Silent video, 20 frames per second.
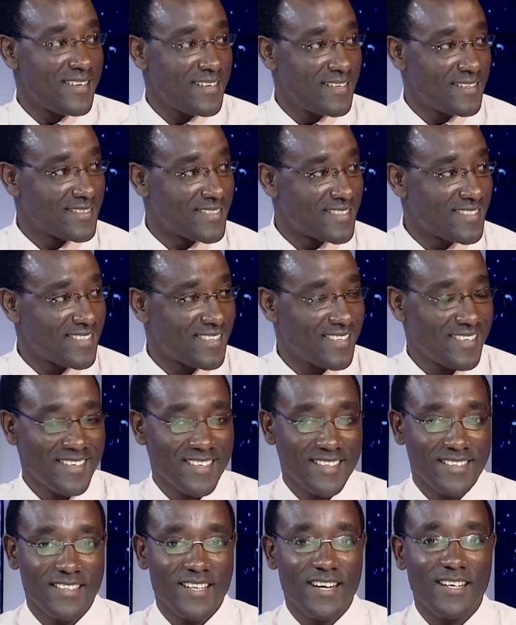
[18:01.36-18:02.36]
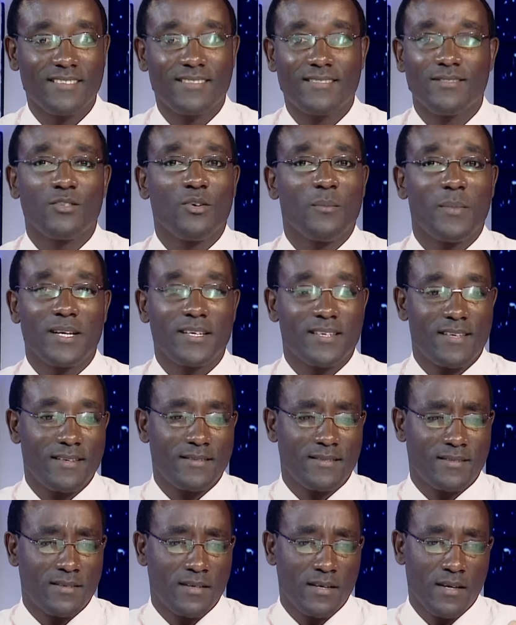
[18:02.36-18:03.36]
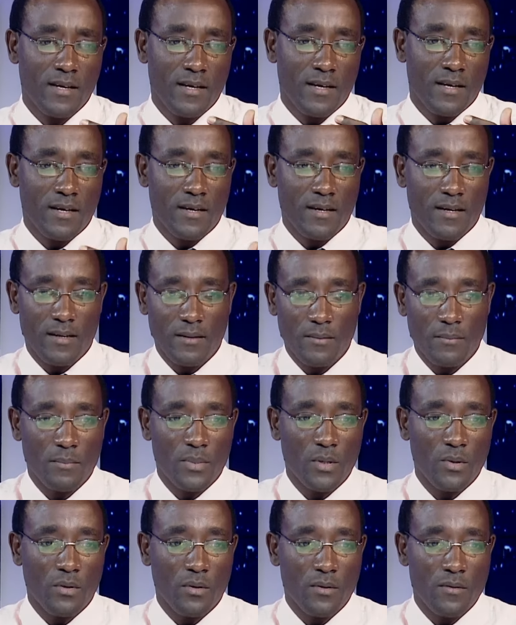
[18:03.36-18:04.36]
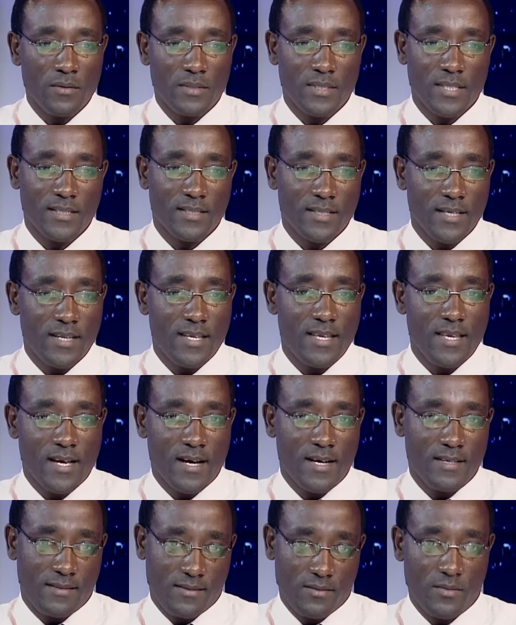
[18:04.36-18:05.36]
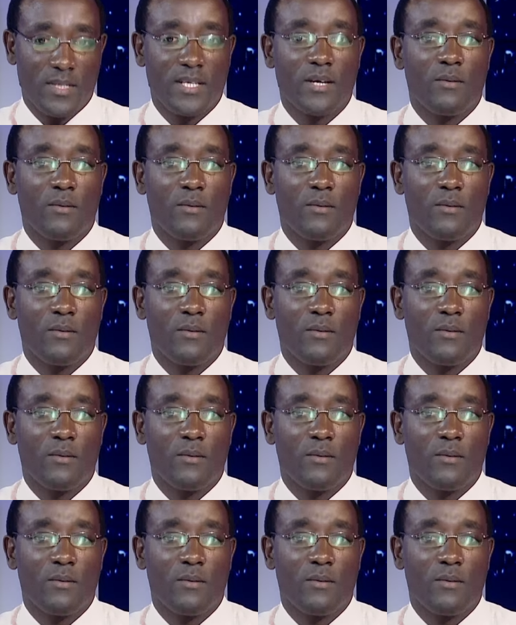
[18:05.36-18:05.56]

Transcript: kids. That normally kids below 16 years were